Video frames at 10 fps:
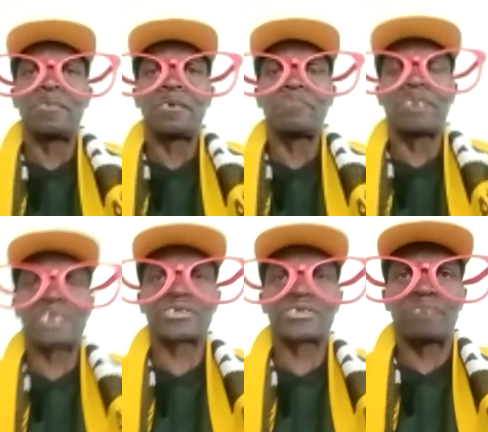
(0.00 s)

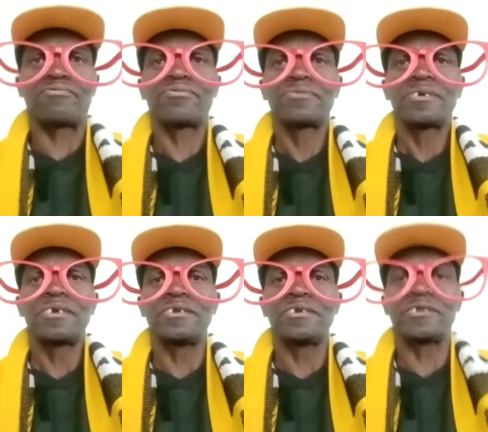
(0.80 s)
Myself,
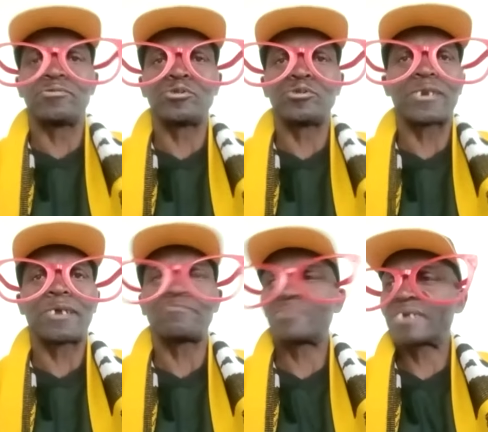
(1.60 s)
individual, I'm
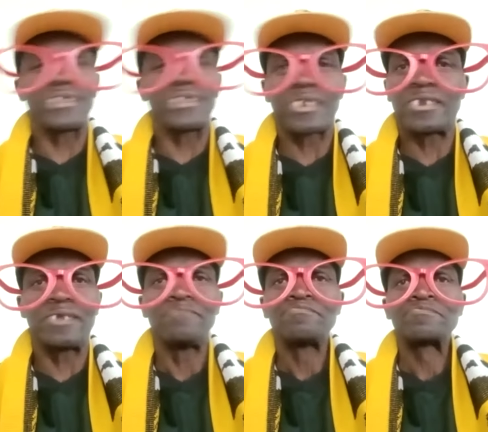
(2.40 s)

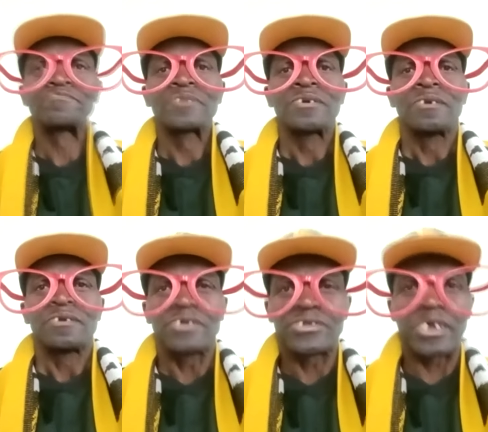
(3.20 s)
ready,
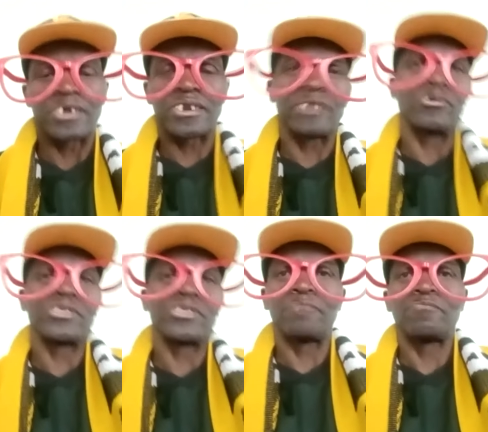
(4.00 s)
disagree with
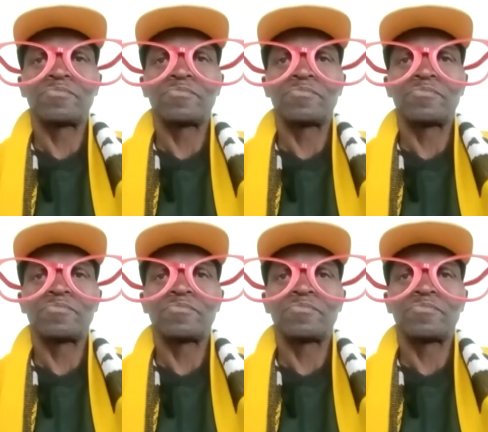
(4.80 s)
him.